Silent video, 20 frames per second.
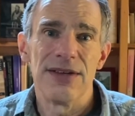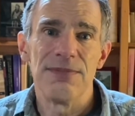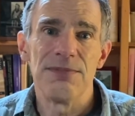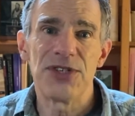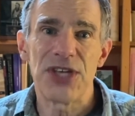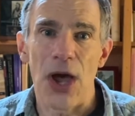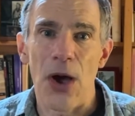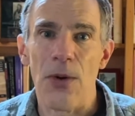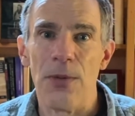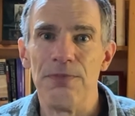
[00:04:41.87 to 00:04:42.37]

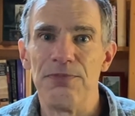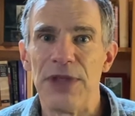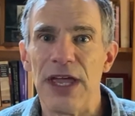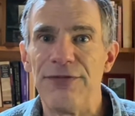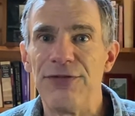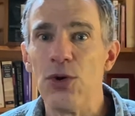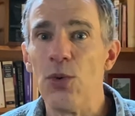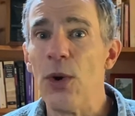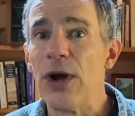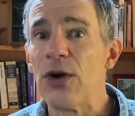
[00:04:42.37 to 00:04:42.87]
So,
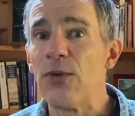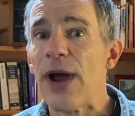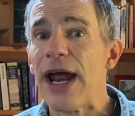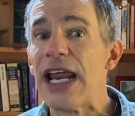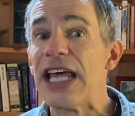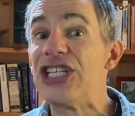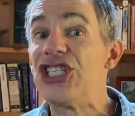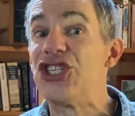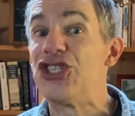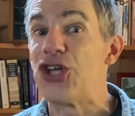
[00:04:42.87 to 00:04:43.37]
if you want to write
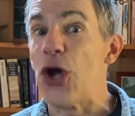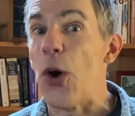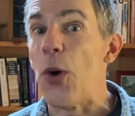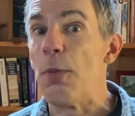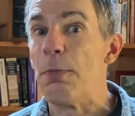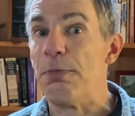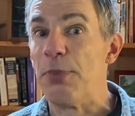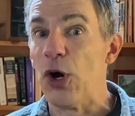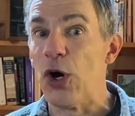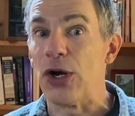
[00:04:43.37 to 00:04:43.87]
a
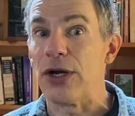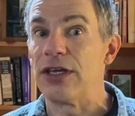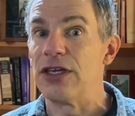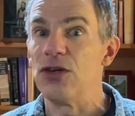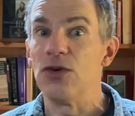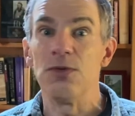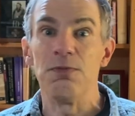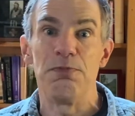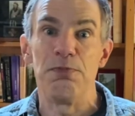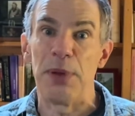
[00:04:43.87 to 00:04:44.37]
dope book,
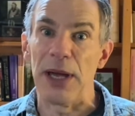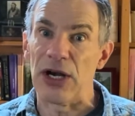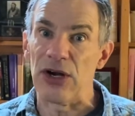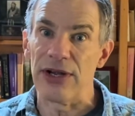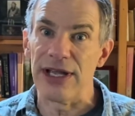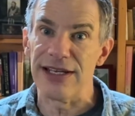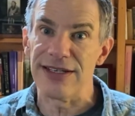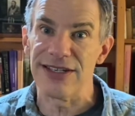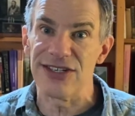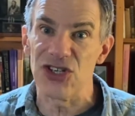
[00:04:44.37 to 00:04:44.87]
you'd better
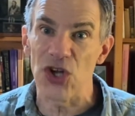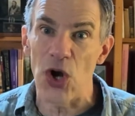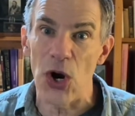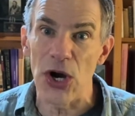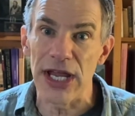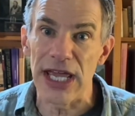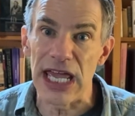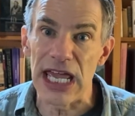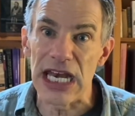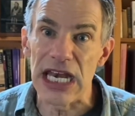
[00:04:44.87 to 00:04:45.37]
get
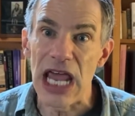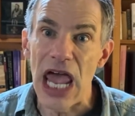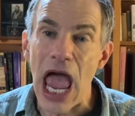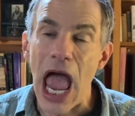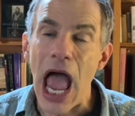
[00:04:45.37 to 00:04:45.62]
started